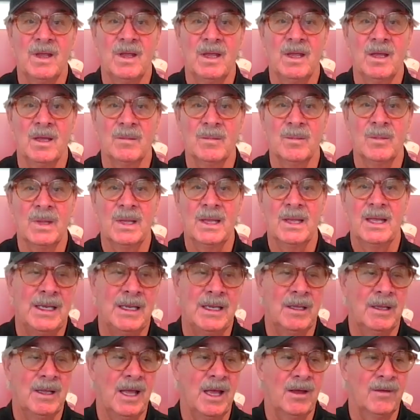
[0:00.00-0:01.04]
to him.
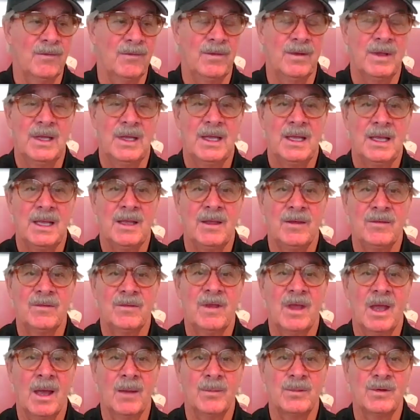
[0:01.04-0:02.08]
He'll have his
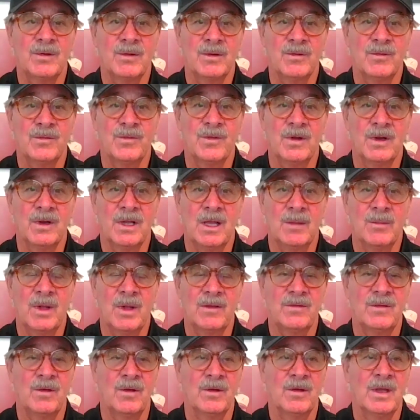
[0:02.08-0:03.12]
capture in front of him. I
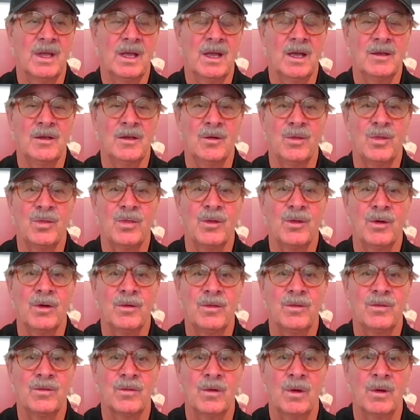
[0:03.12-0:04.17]
say, okay, on your
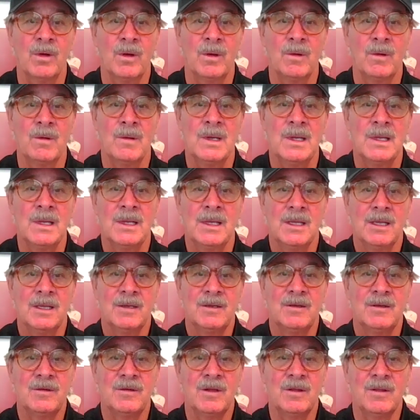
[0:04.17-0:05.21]
third throw
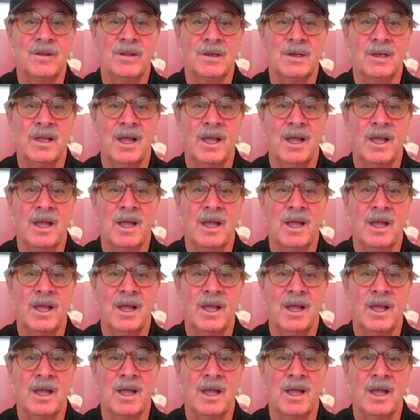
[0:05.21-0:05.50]
to the